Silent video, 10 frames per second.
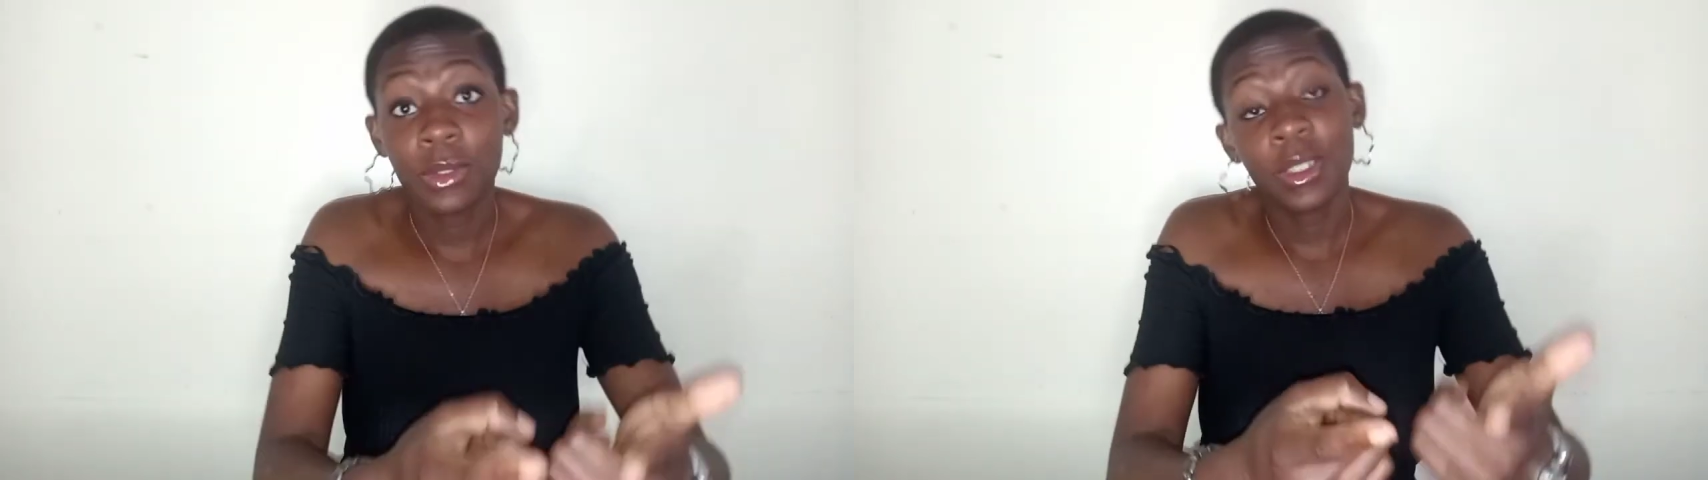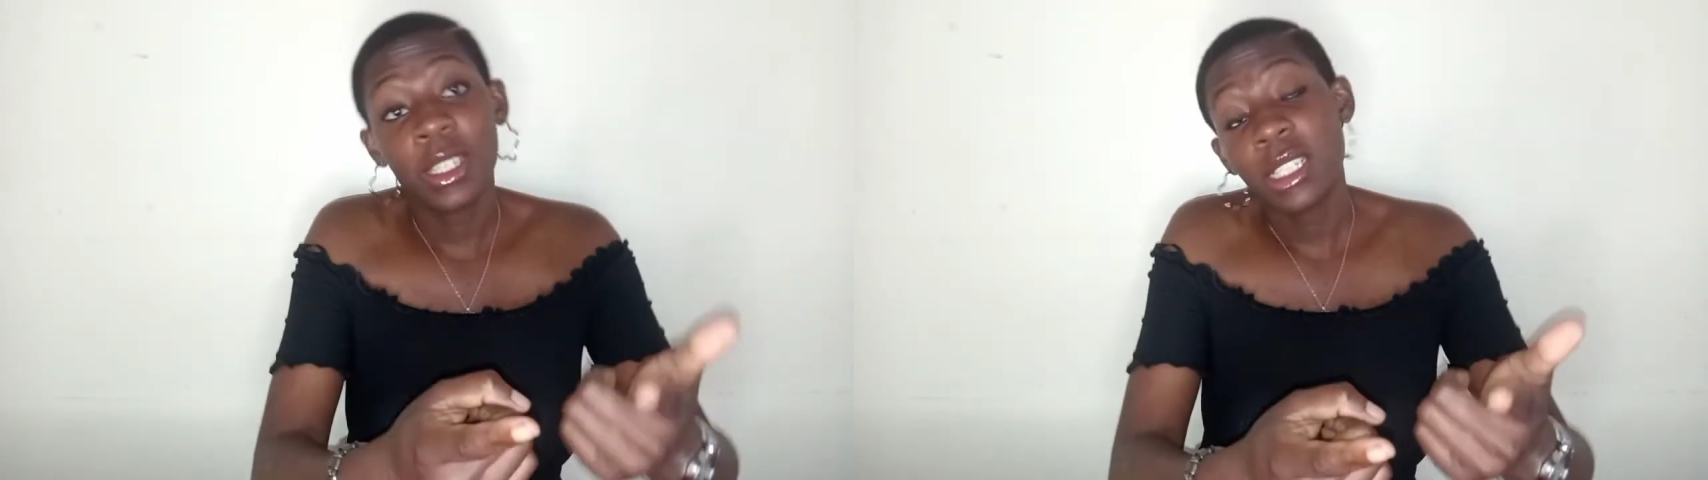the
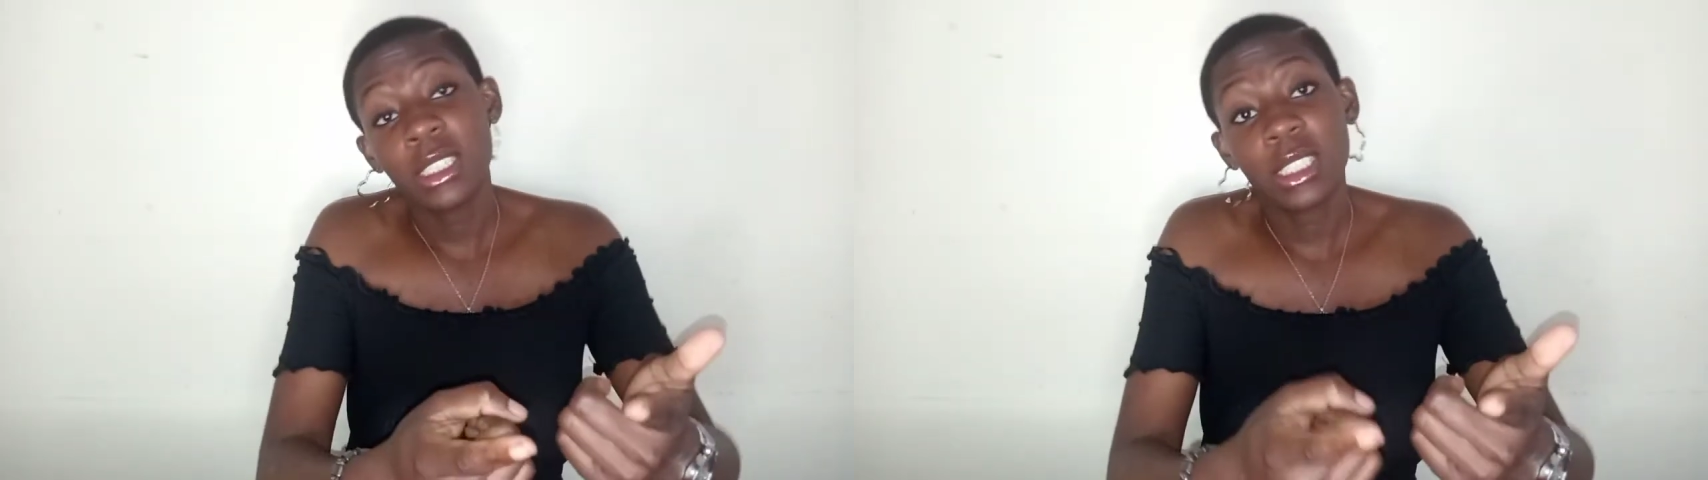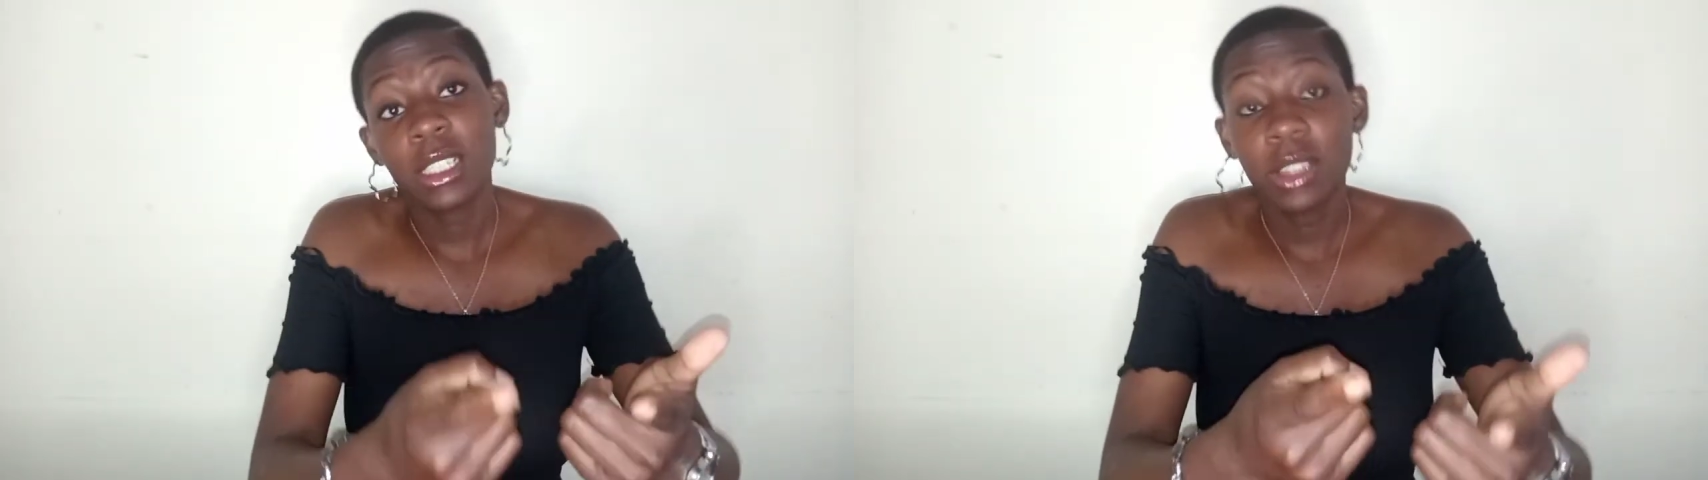
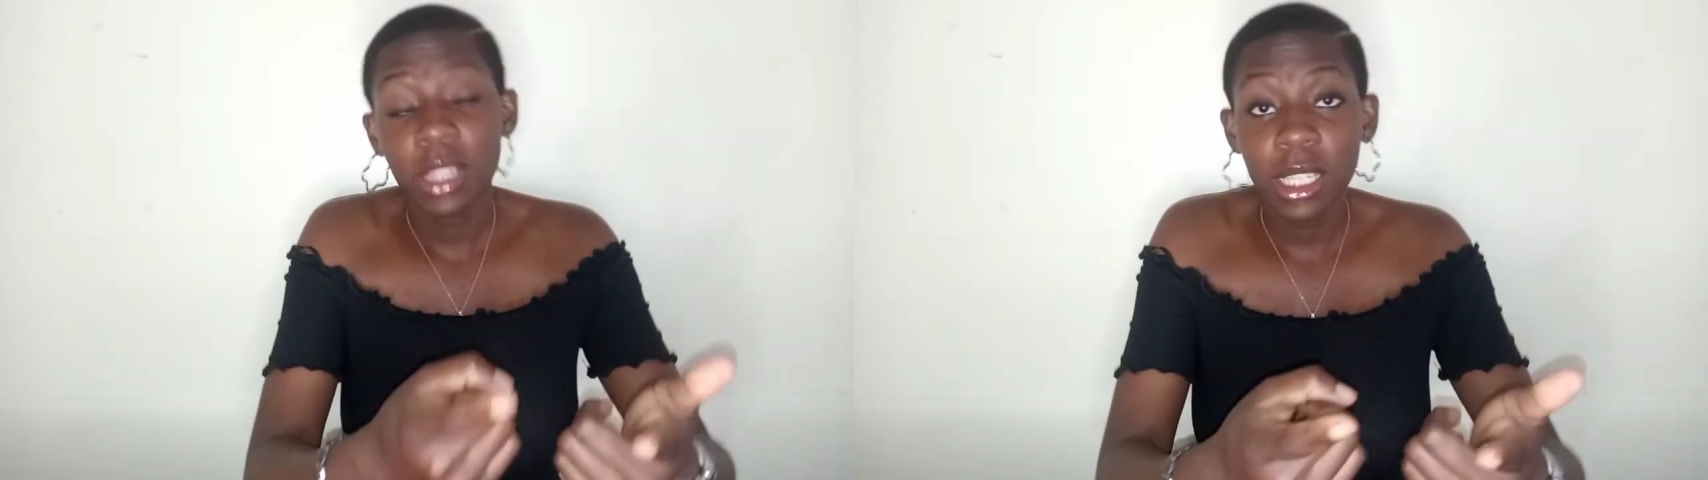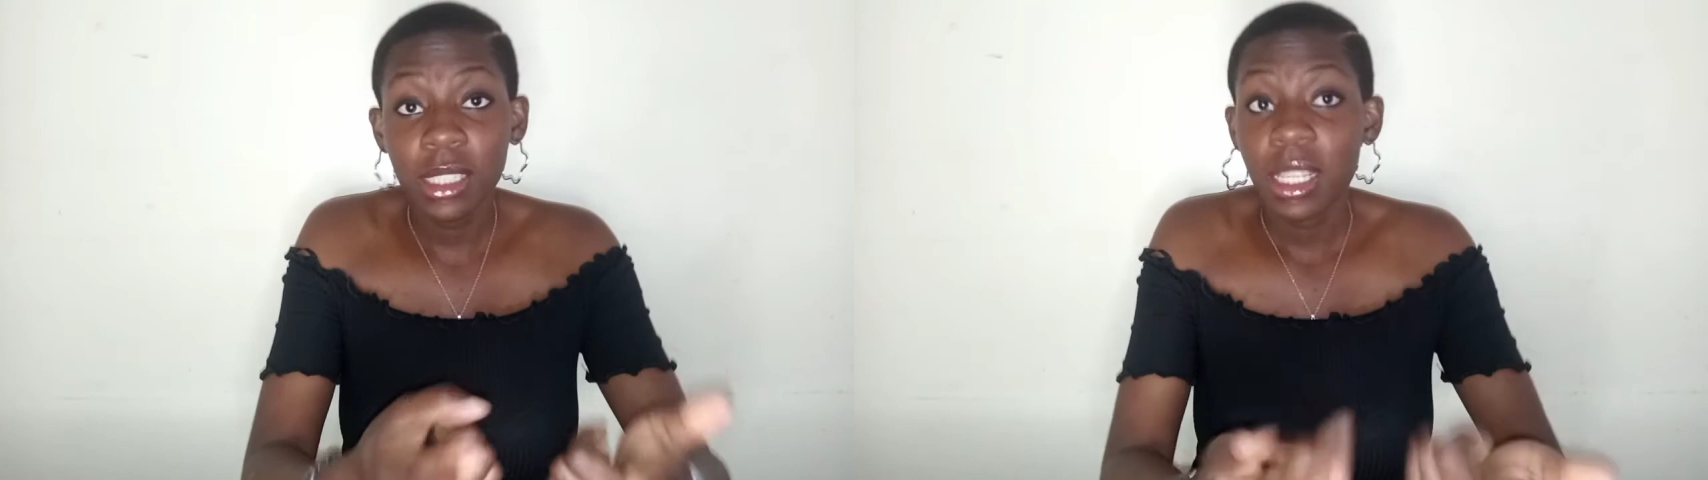financial
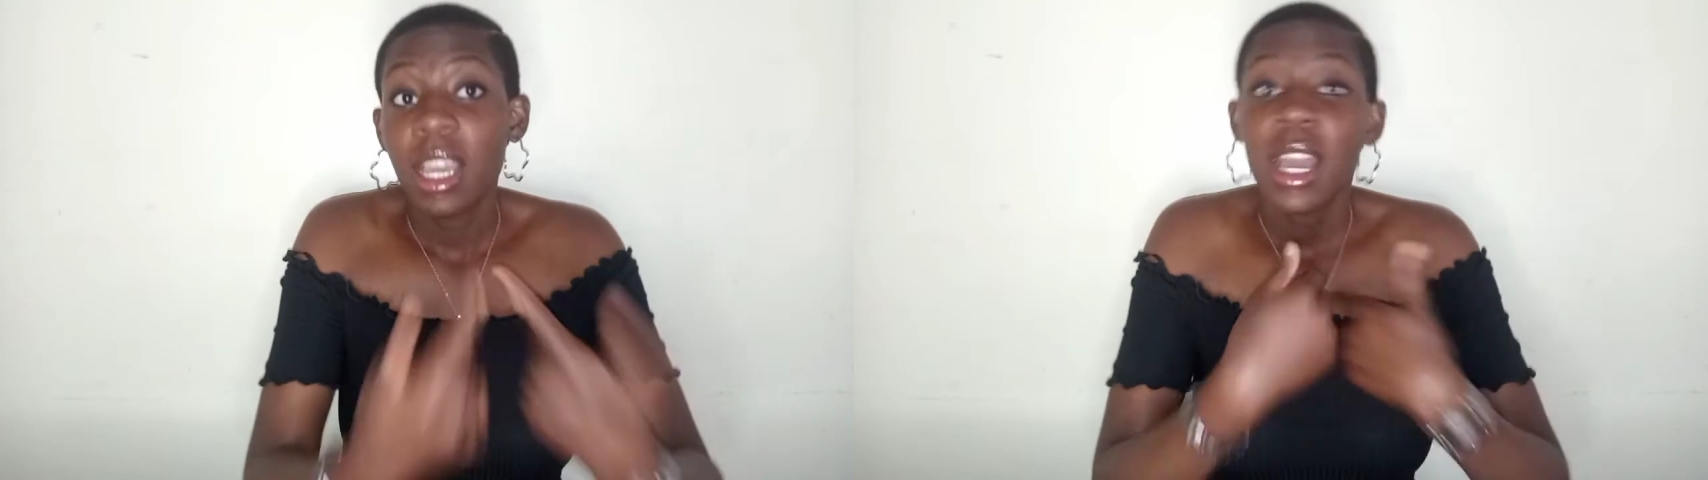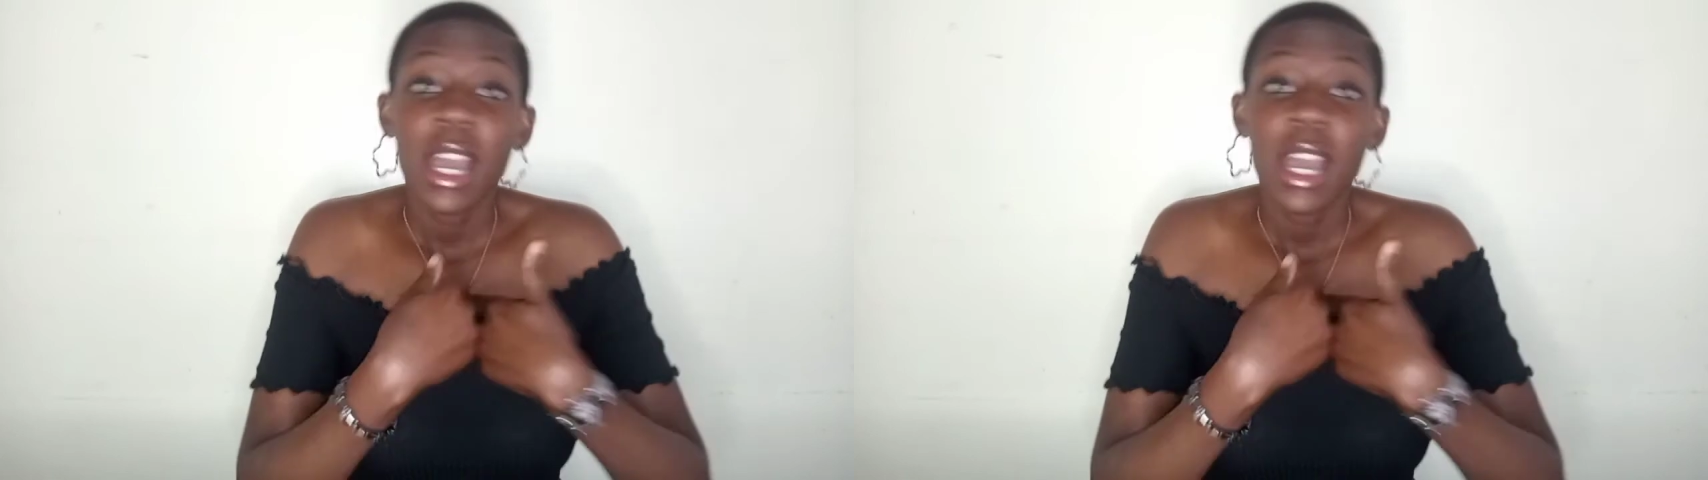things.